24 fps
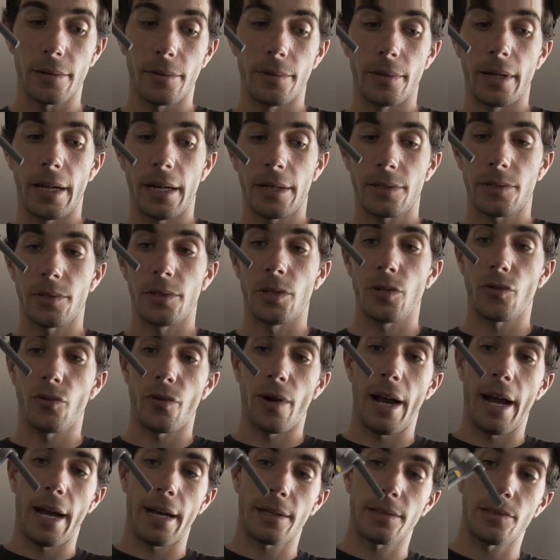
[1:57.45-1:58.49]
would actually
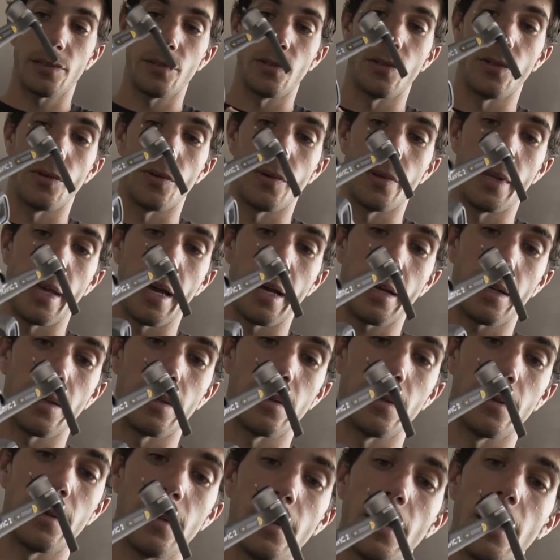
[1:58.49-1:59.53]
crack too, and that
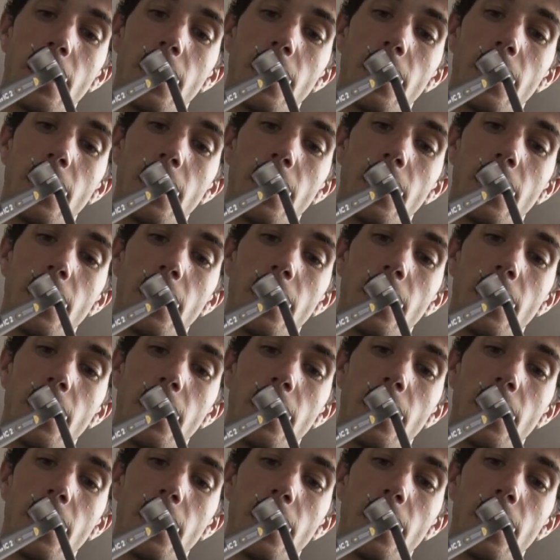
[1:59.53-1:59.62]
can,